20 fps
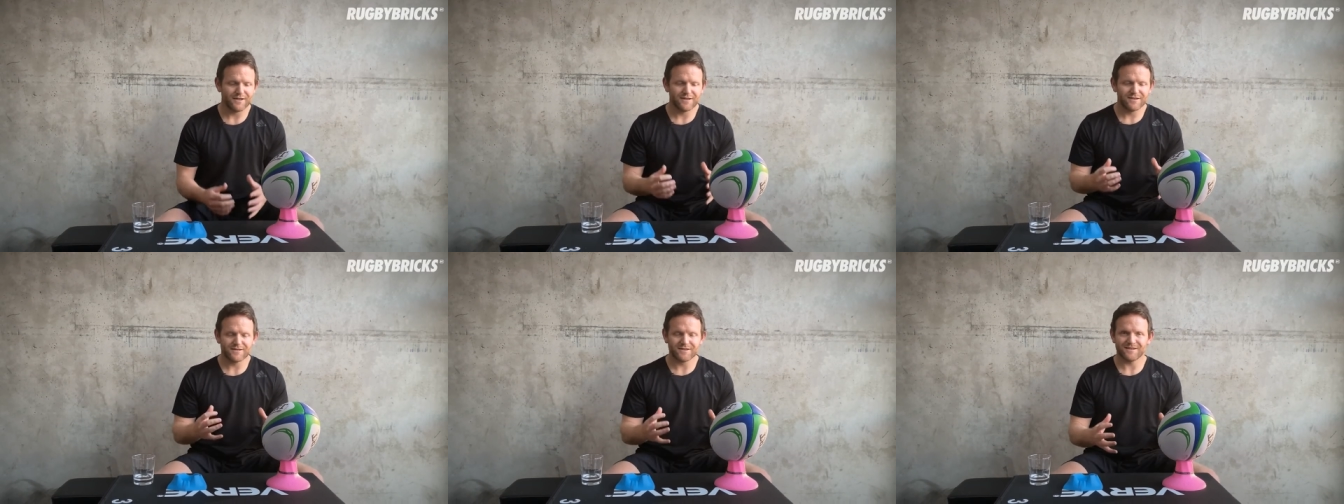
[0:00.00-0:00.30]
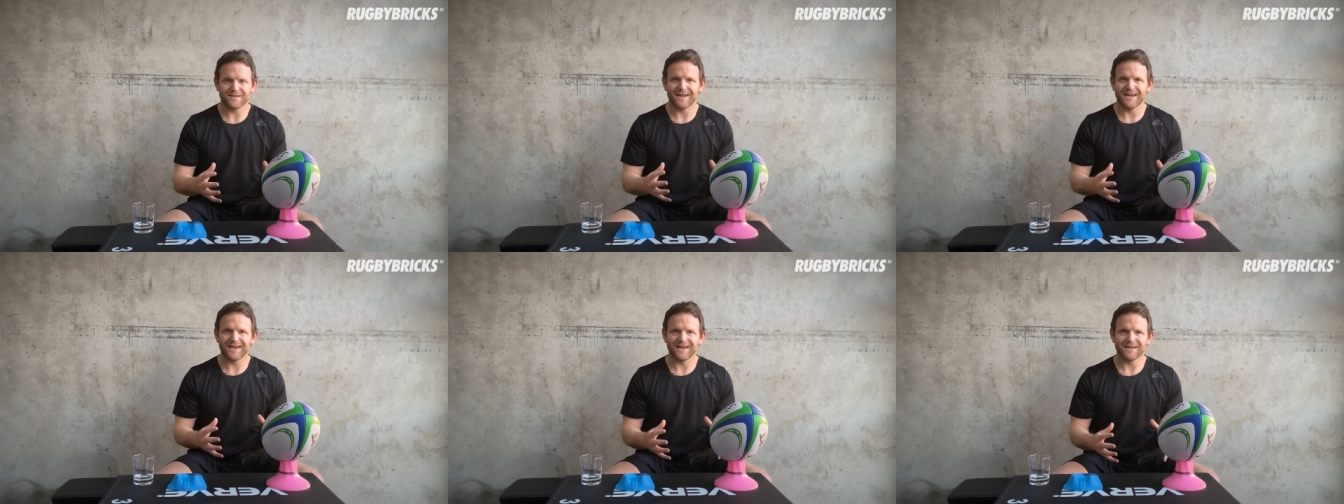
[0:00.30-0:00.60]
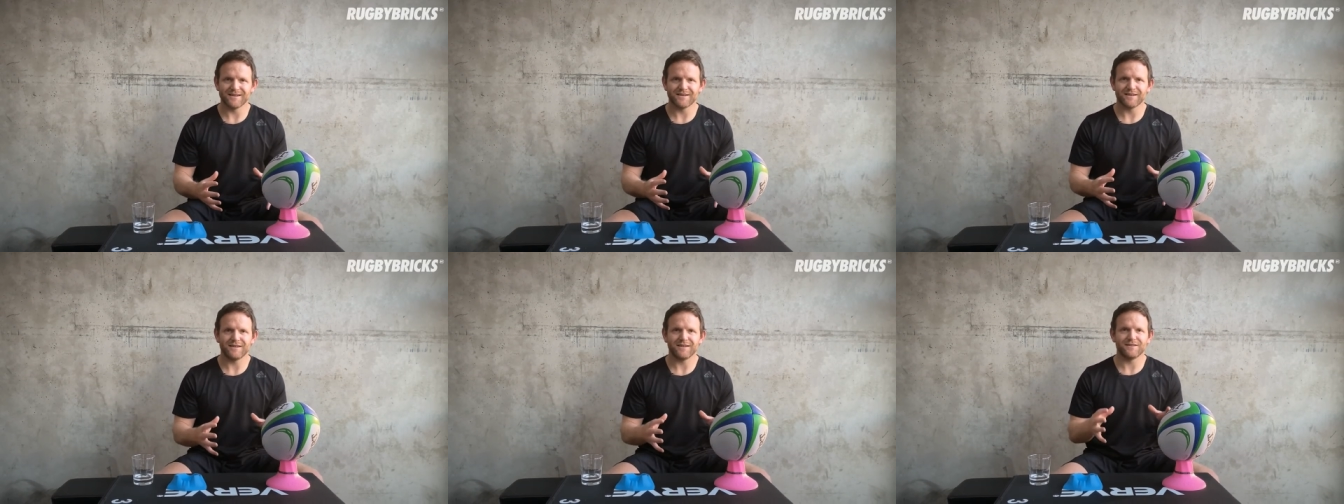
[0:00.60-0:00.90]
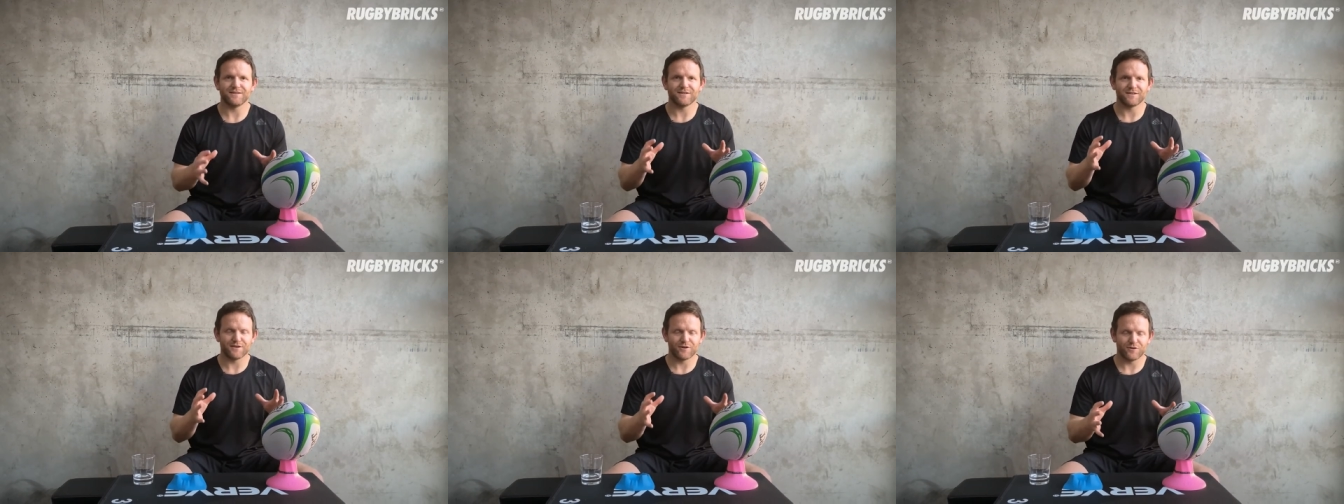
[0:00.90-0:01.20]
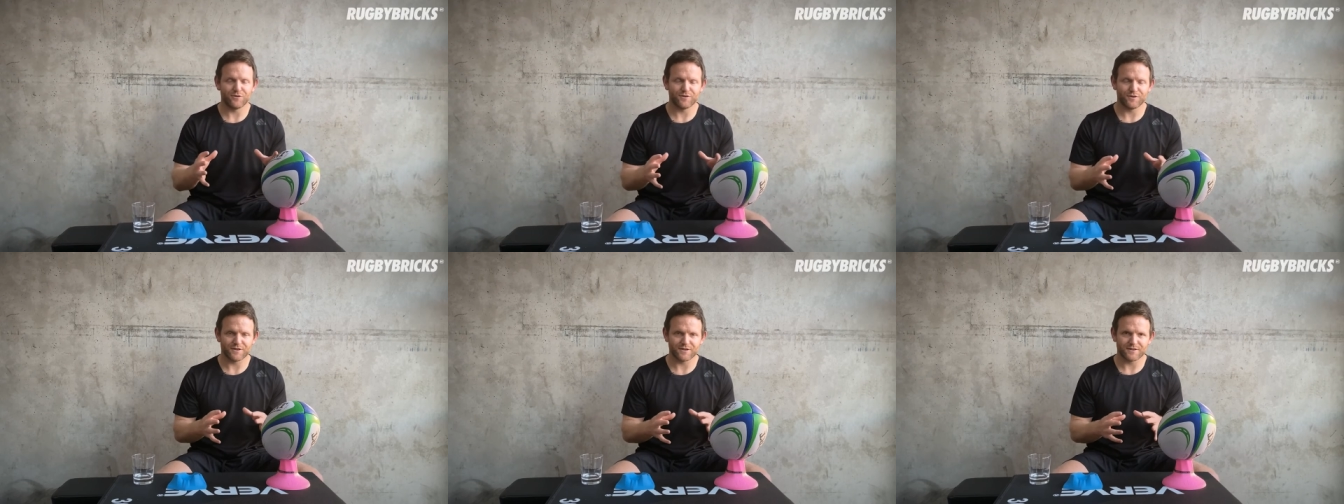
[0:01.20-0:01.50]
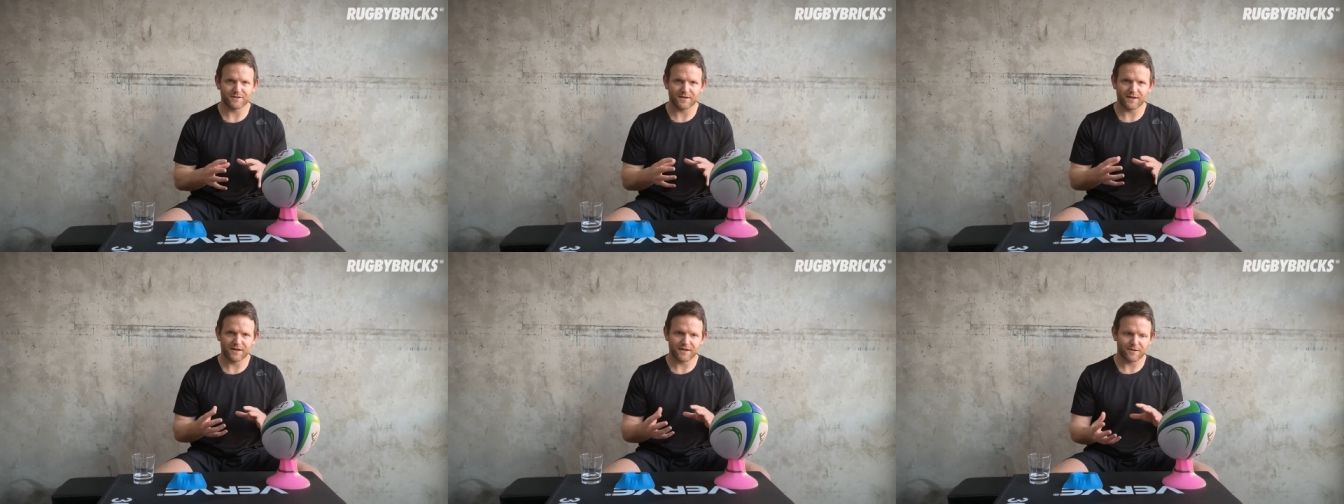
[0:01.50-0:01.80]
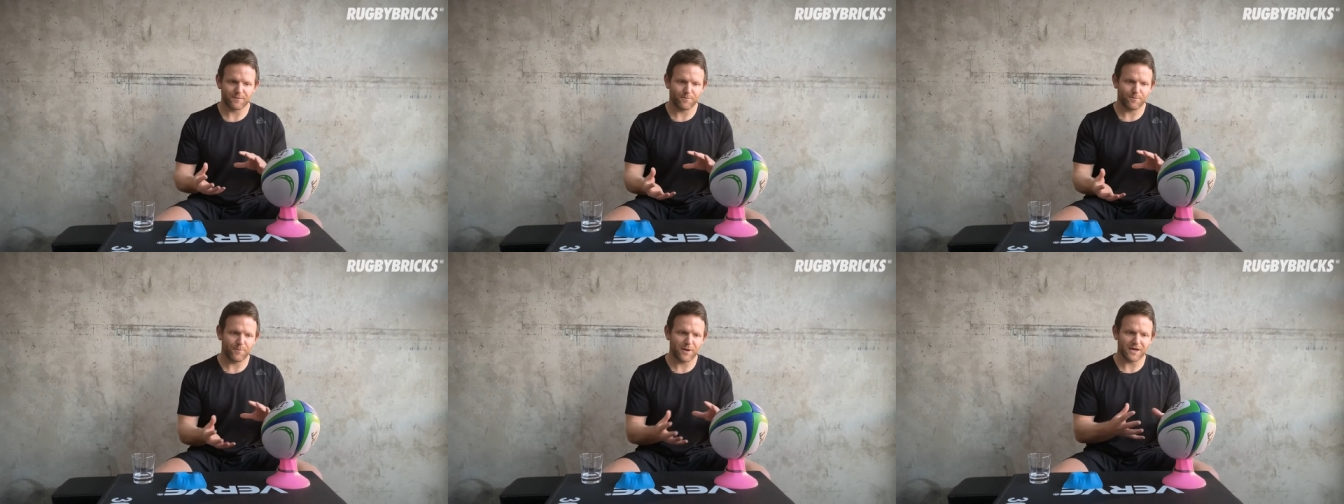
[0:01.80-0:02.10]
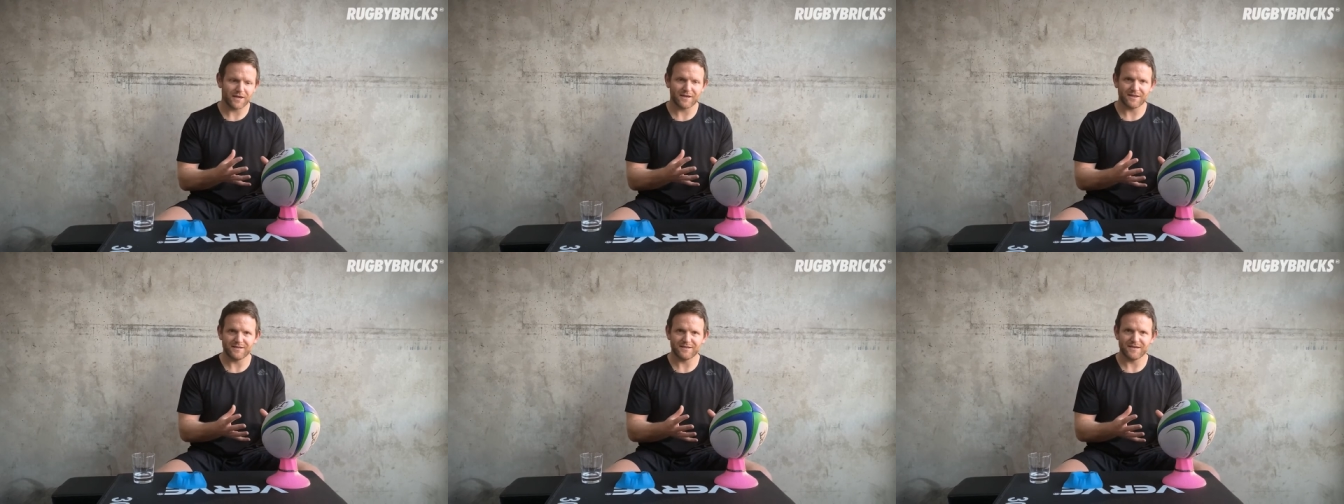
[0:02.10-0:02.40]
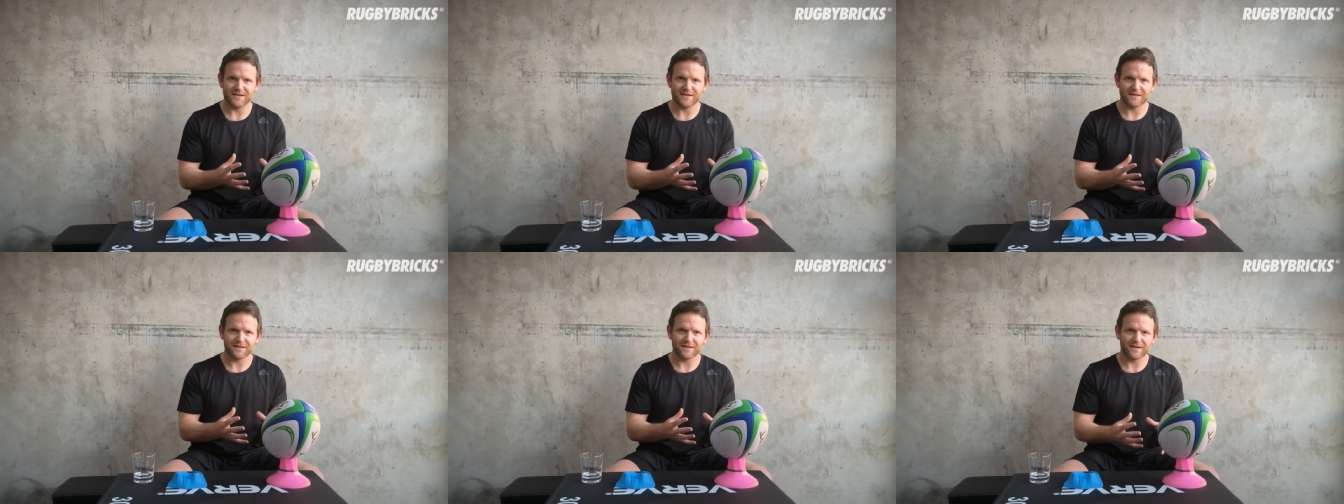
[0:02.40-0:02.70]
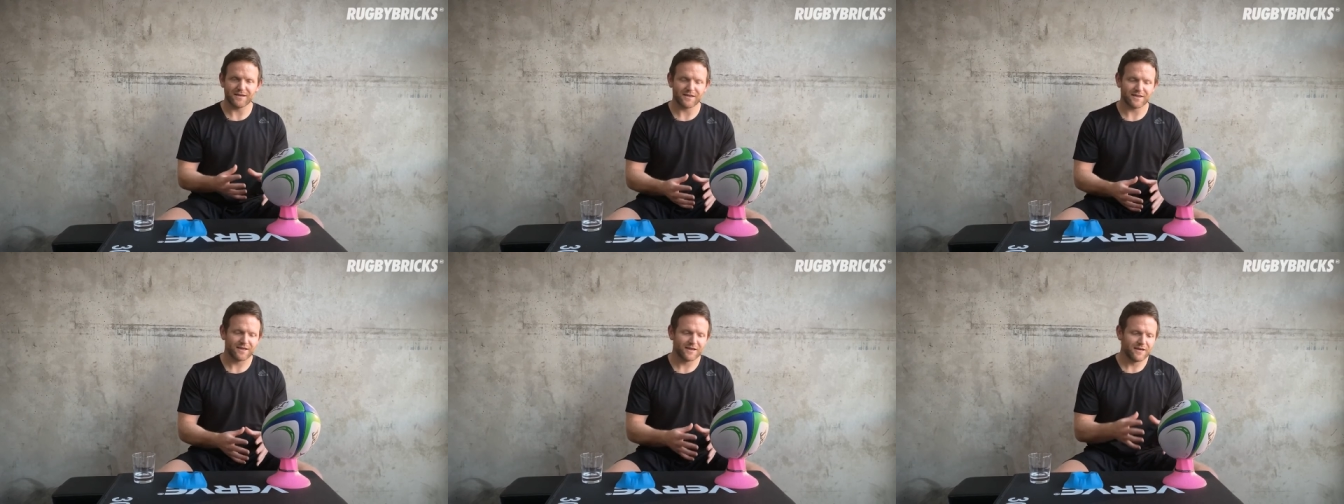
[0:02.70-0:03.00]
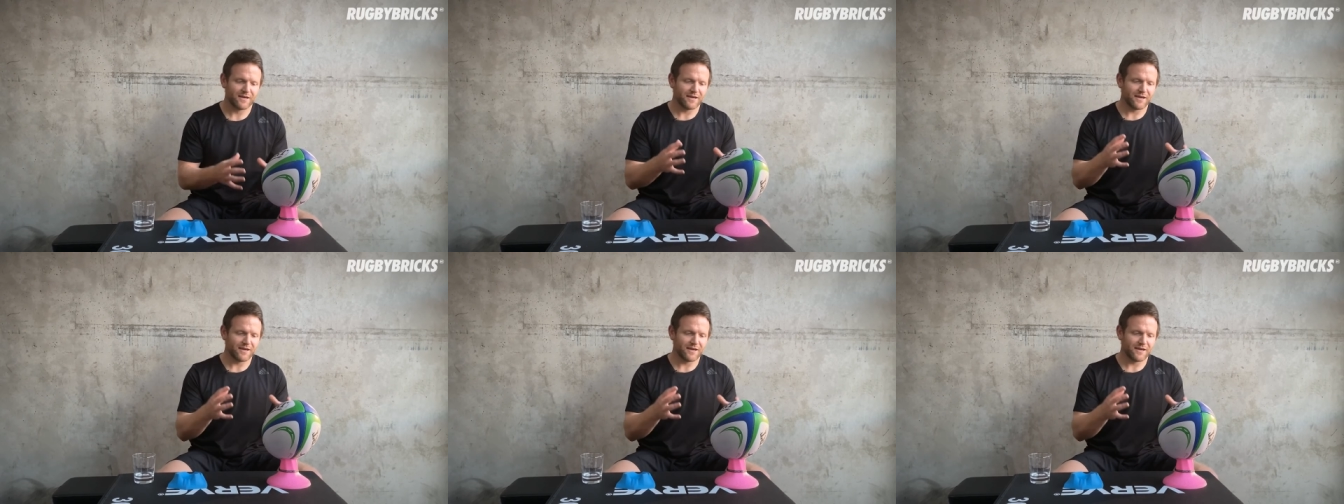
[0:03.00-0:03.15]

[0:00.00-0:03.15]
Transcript: stay in it and slow things down. Back your technique.